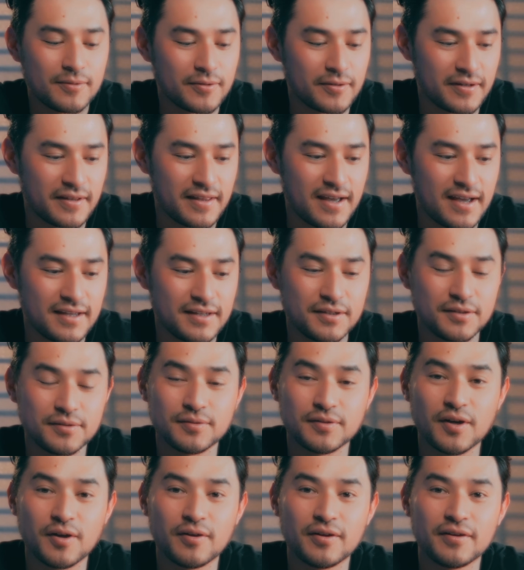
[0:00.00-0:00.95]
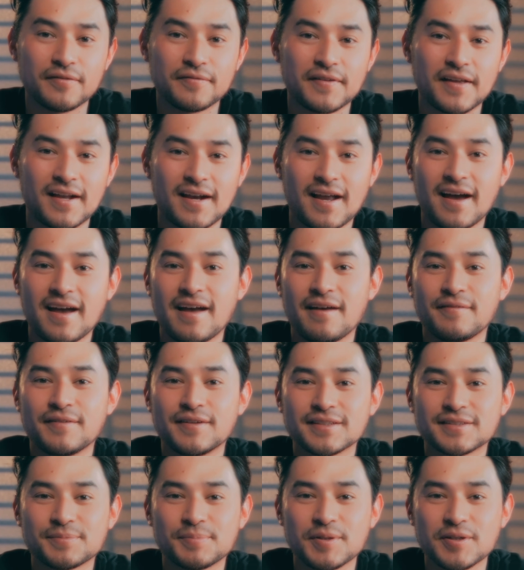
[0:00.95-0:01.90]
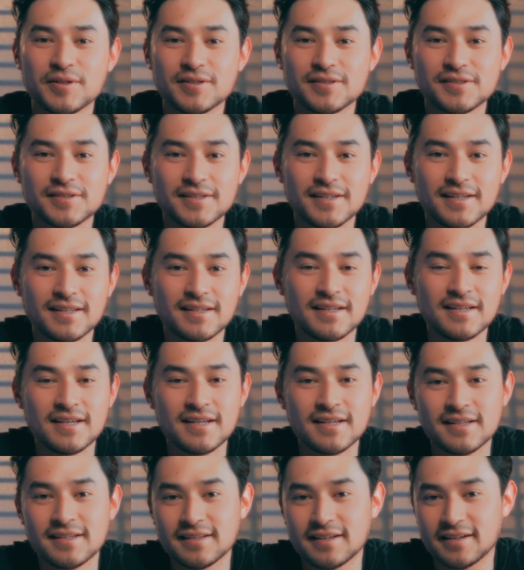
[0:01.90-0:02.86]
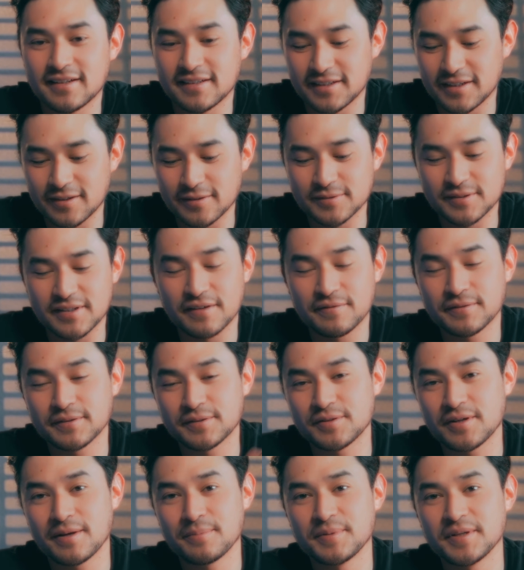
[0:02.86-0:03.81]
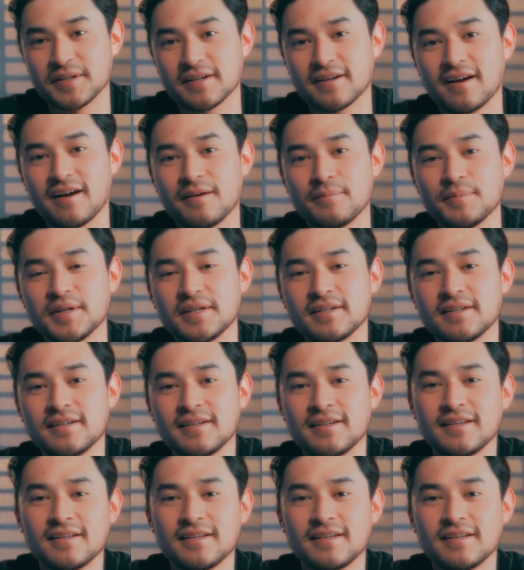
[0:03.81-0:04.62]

or that you know of that I haven't experienced yet, definitely drop me a comment.